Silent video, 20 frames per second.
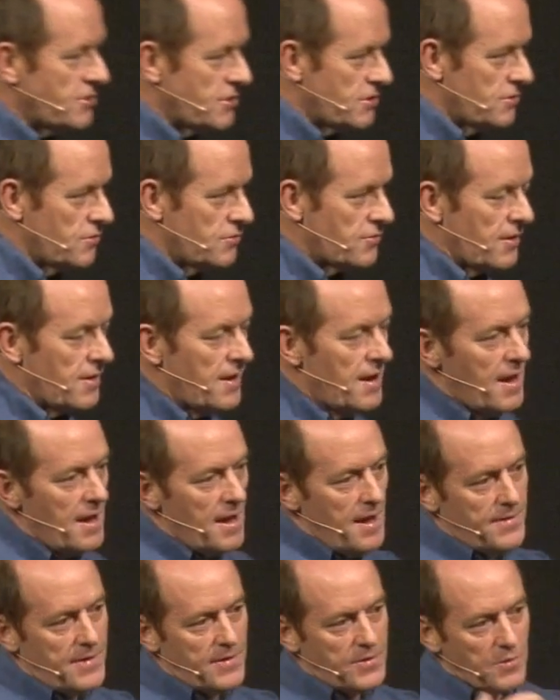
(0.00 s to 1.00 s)
children,
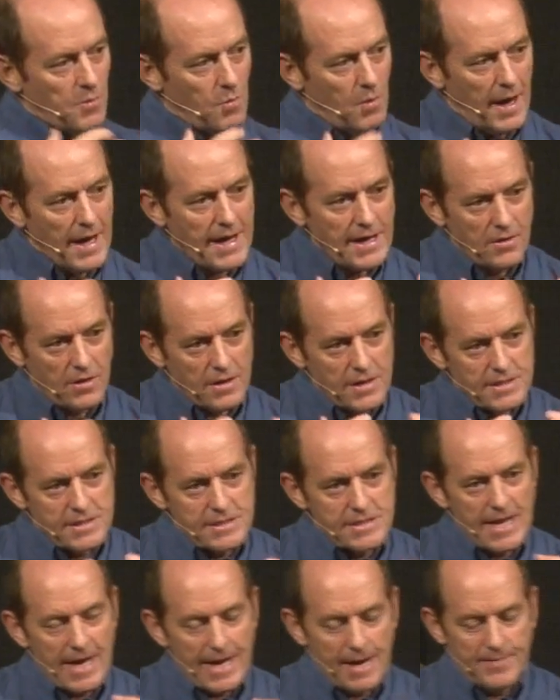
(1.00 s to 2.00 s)
that the way God has
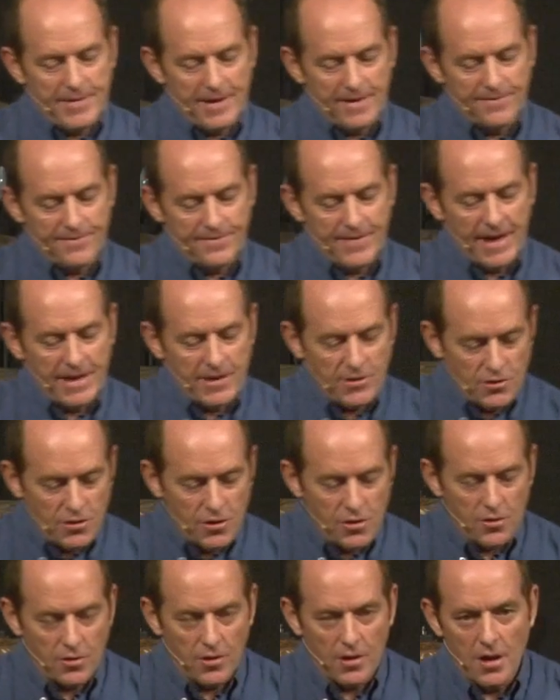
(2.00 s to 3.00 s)
set up that
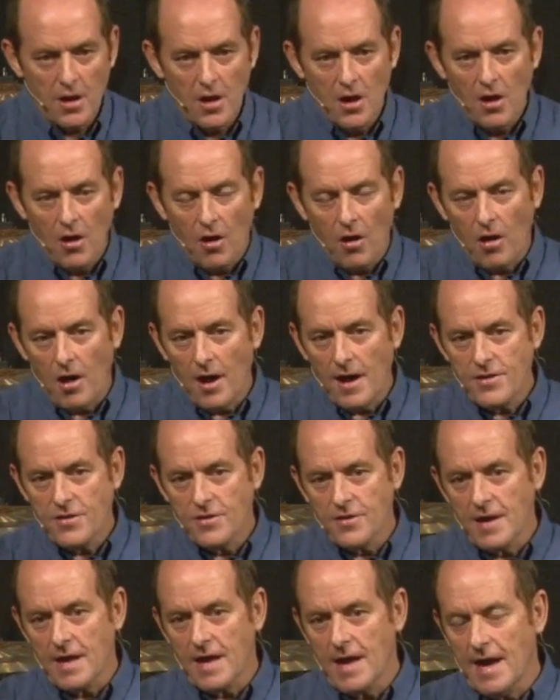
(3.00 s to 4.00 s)
unit, I
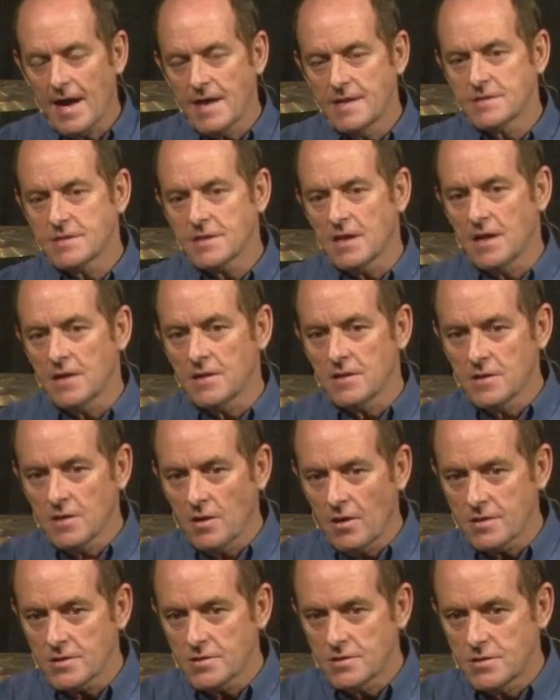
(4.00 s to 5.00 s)
think has a
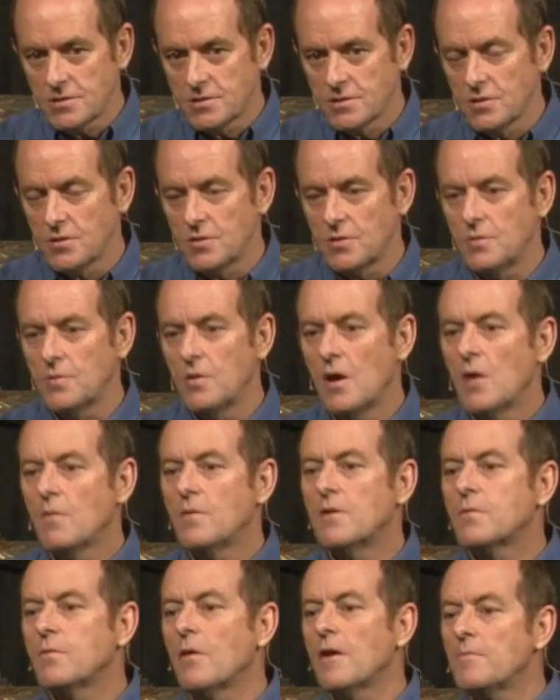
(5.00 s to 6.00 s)
lot to do
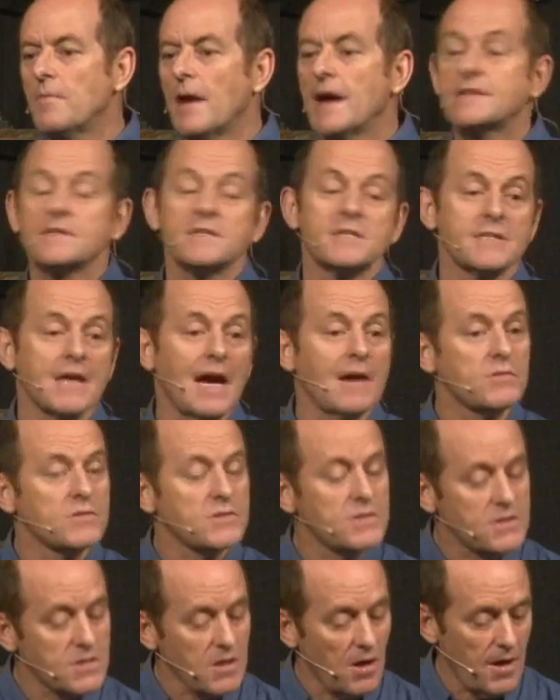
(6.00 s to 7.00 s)
with what makes a stable
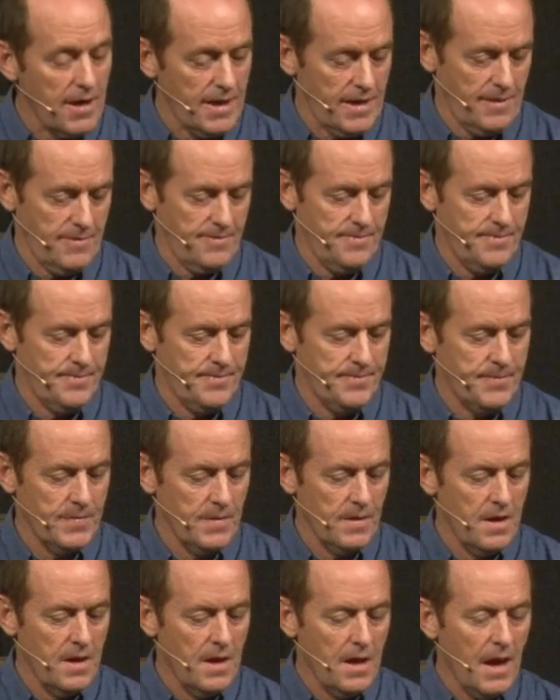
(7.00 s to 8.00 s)
society.
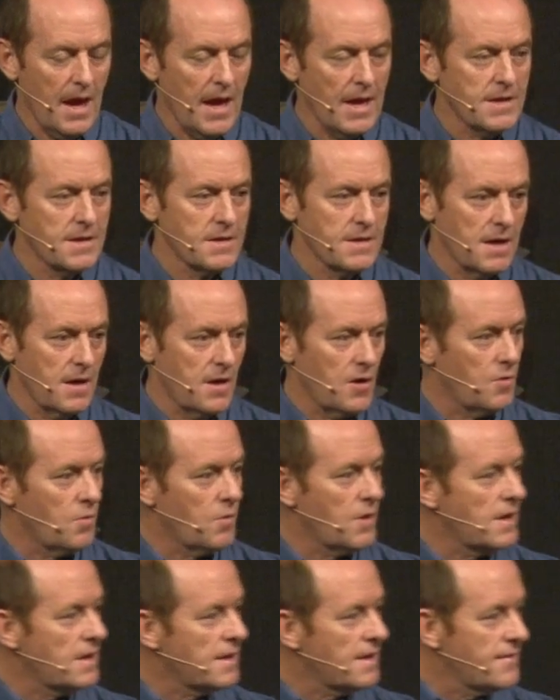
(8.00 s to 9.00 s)
And
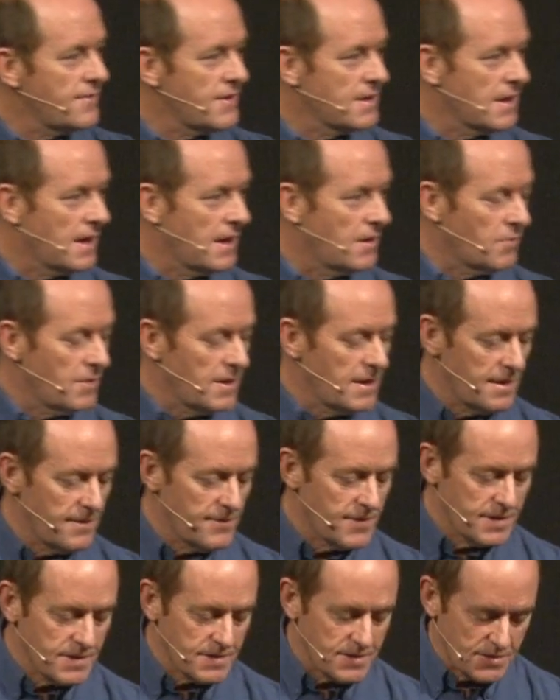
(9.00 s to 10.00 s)
we live in
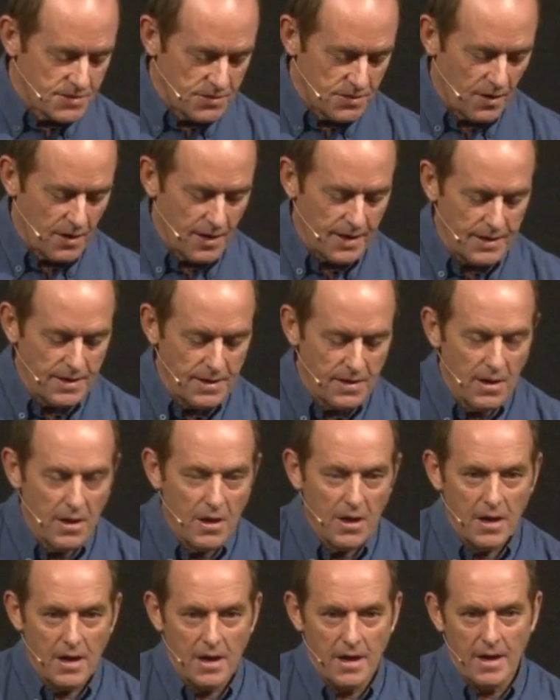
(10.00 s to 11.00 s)
a society
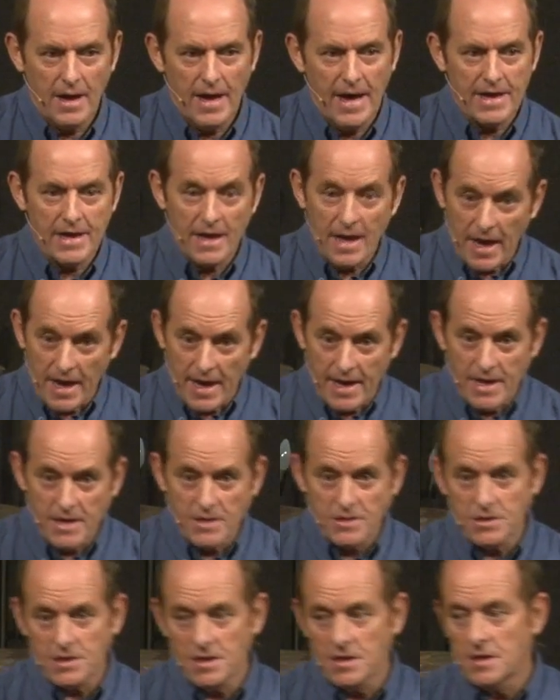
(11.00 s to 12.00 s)
at an
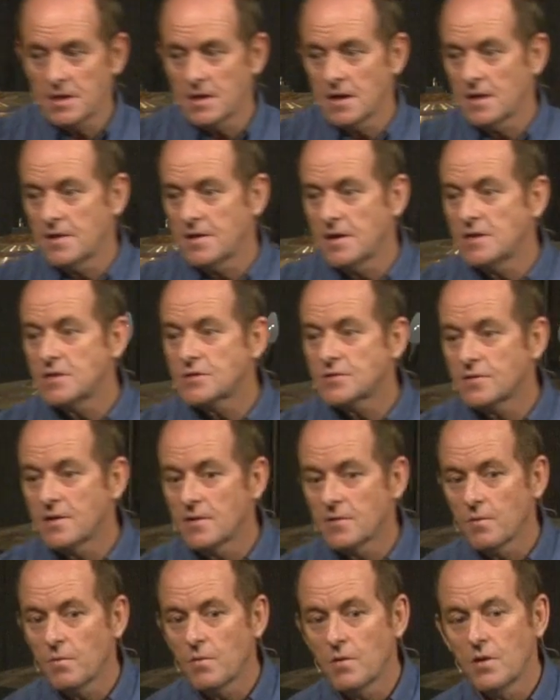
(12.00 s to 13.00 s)
age in the history
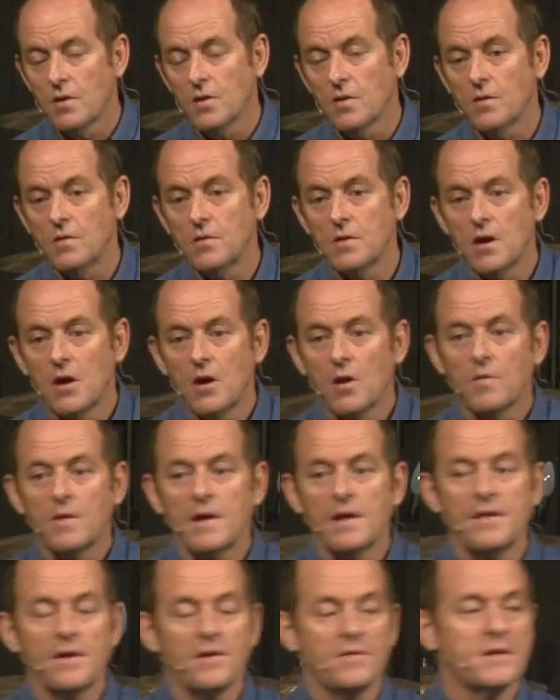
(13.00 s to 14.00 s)
of the world
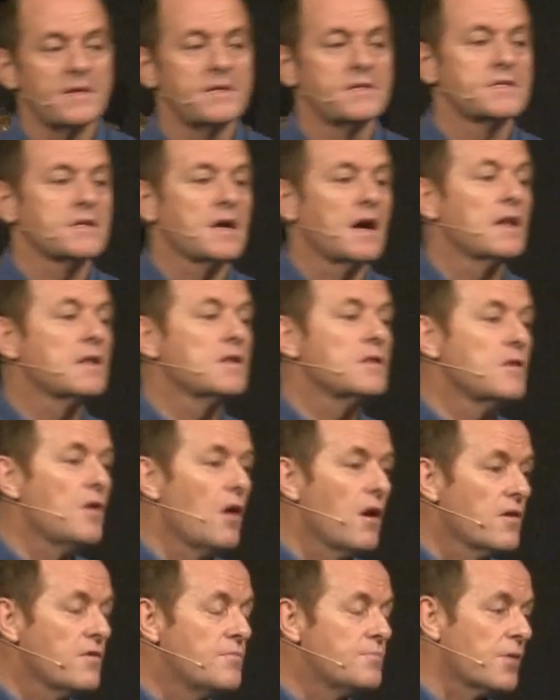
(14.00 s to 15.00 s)
where there is a
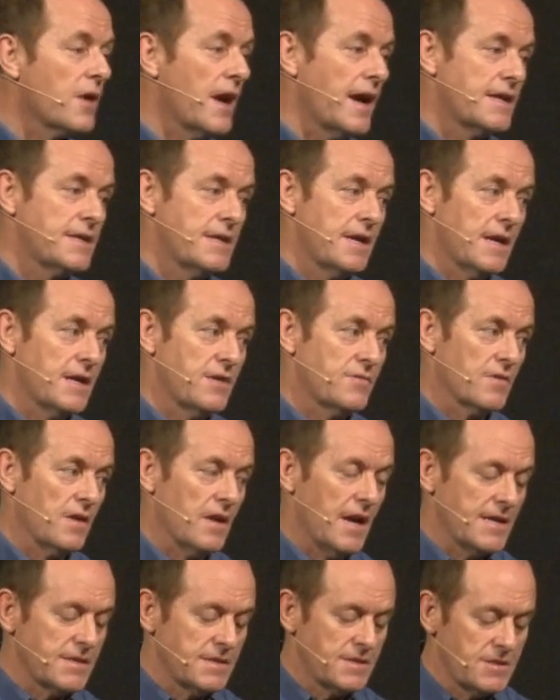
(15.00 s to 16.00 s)
lot of breakdown in
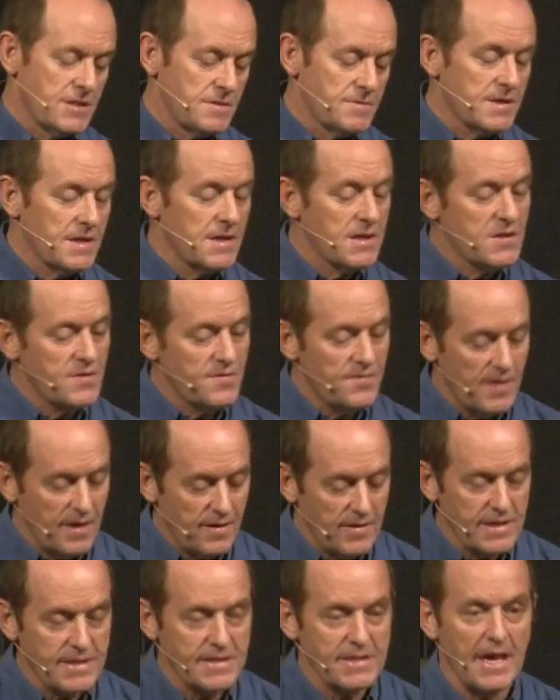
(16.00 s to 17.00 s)
relationships, and it's
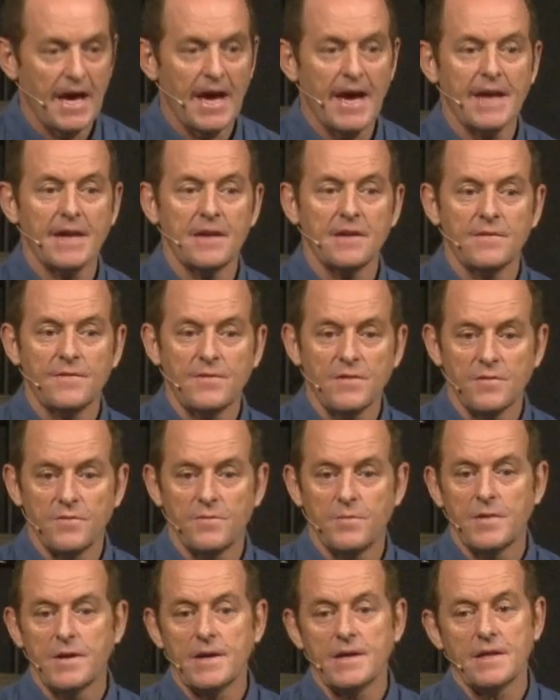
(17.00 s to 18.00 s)
very sad. And if
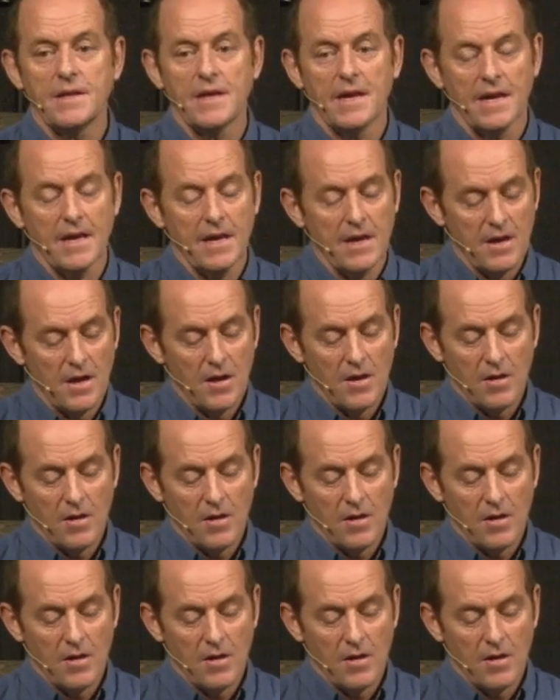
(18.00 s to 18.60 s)
you've been there,